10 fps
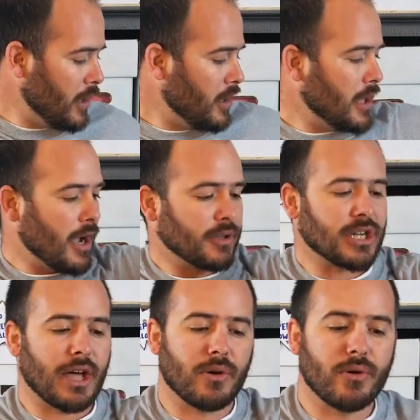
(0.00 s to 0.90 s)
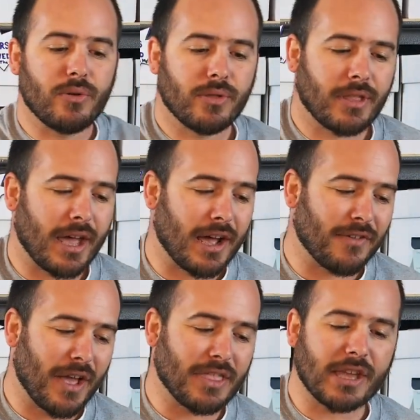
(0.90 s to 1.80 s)
Now, a title
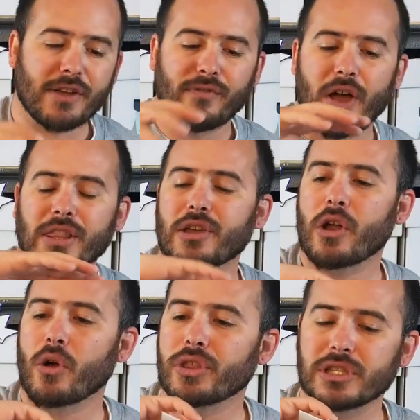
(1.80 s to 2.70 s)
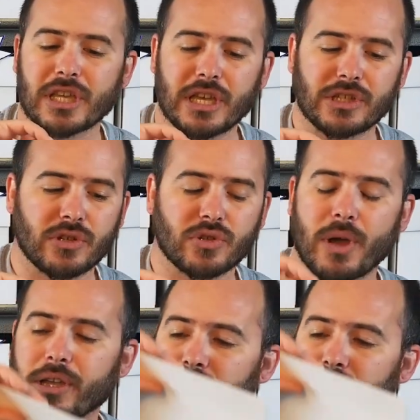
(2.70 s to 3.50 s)
that I think I finally got all these issues so I could